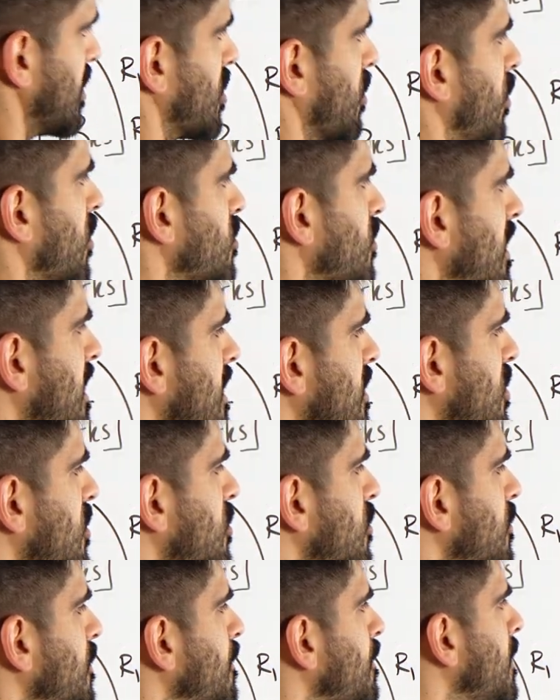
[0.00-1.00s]
so what do I need to
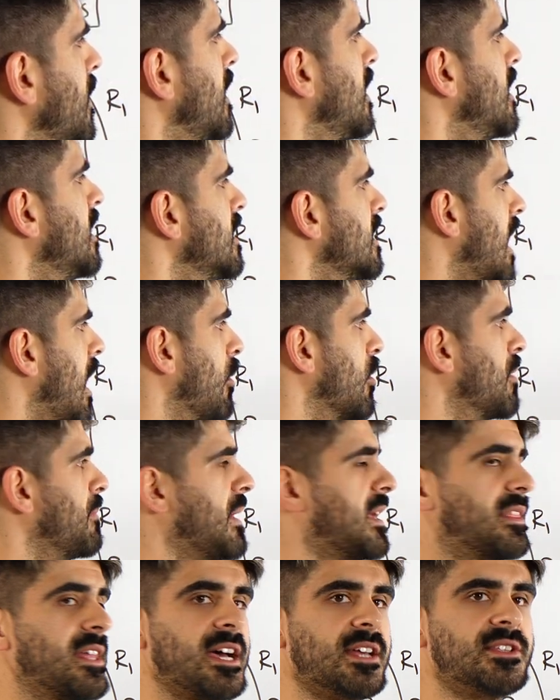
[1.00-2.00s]
do? I want to
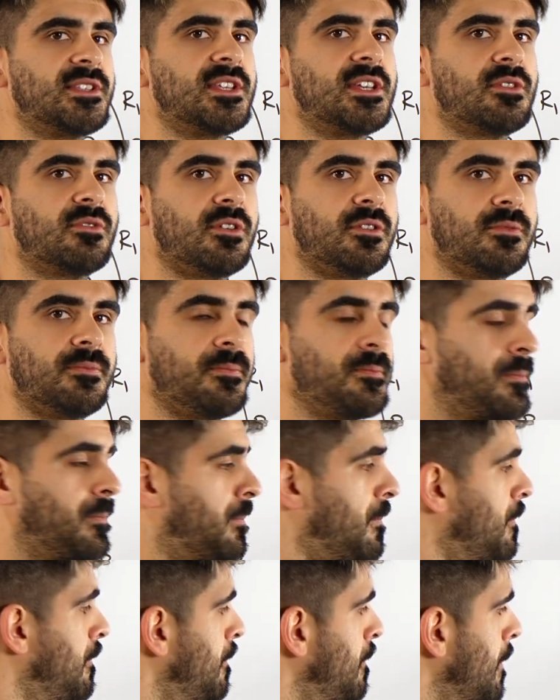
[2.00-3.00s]
make that a 0.
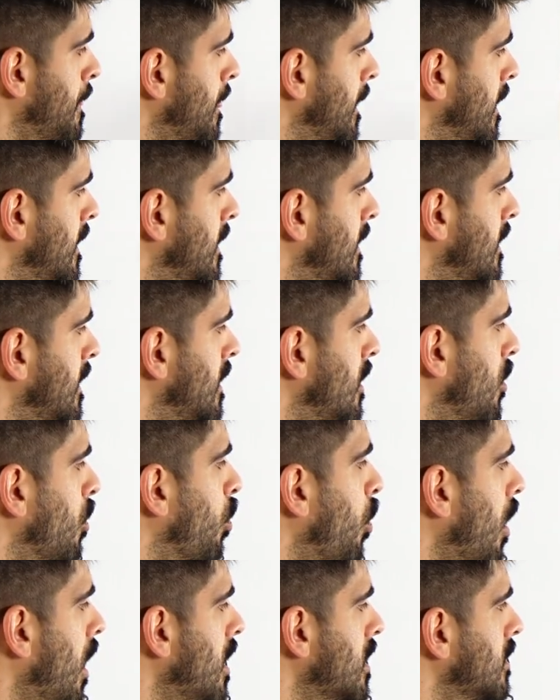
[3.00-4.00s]

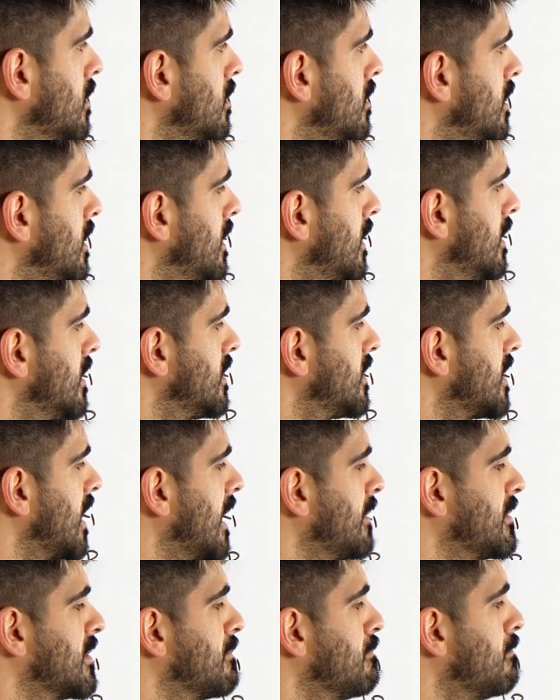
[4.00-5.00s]
1
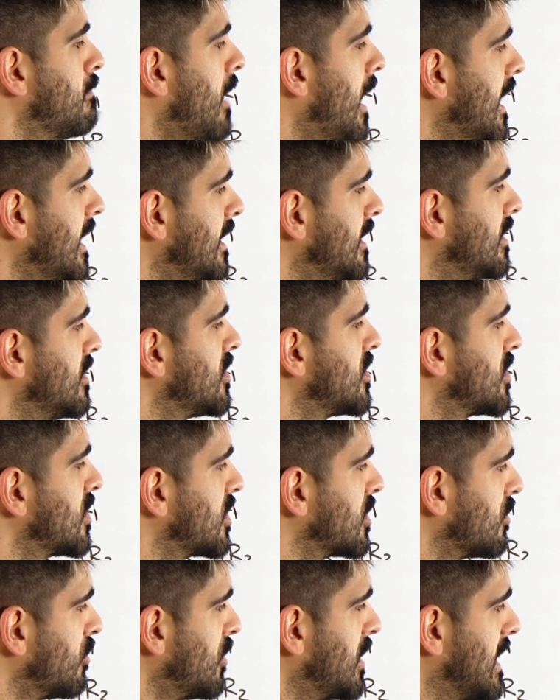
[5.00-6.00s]
times minus
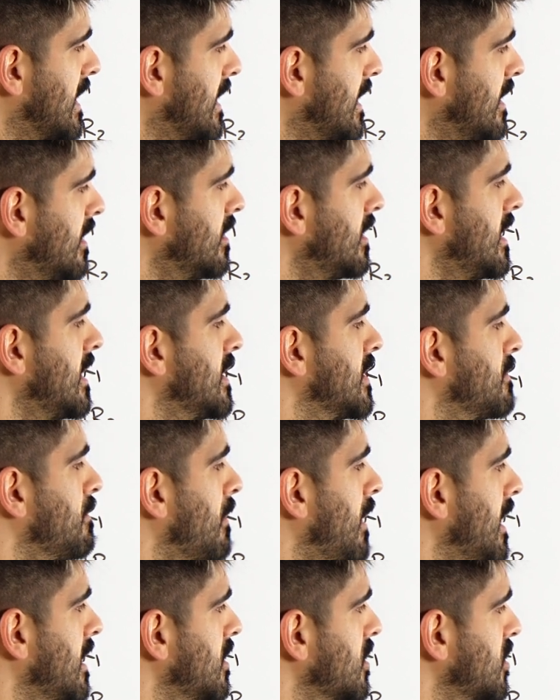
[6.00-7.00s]
3 is
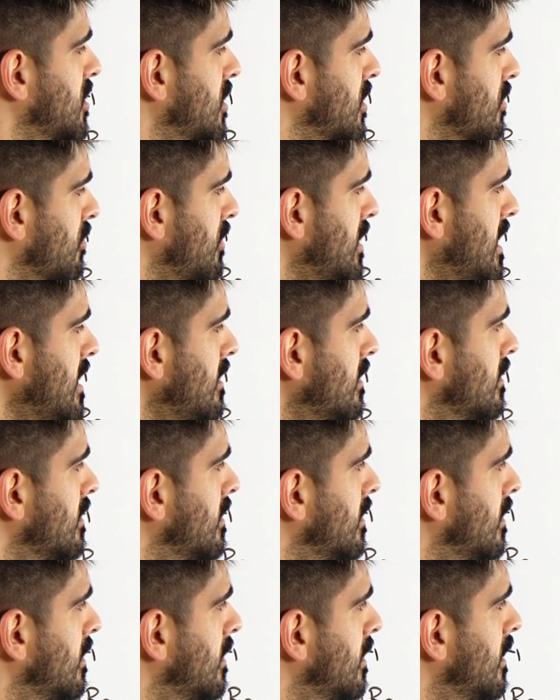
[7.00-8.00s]
minus 3.
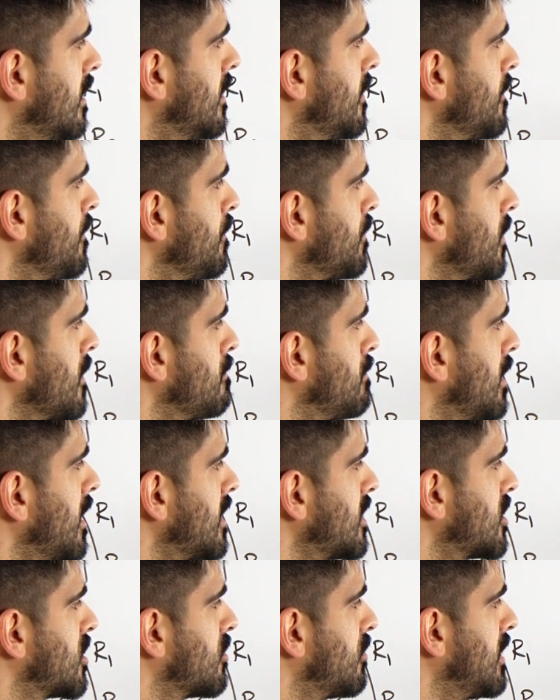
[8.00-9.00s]

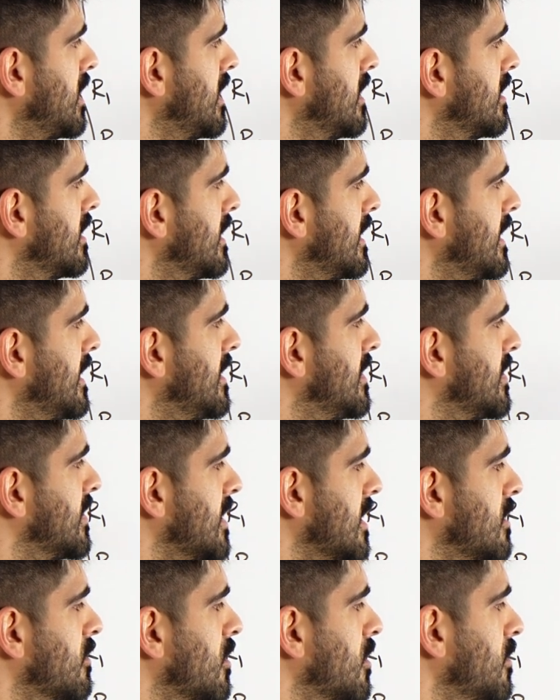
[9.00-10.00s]
Plus 3 is
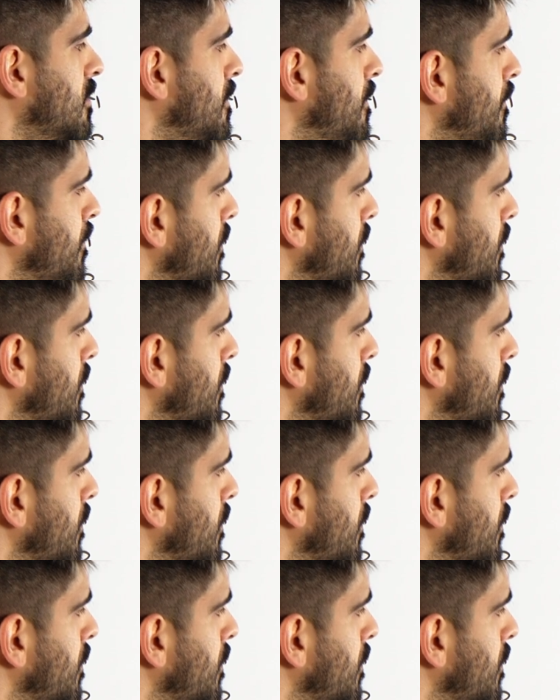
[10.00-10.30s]
0.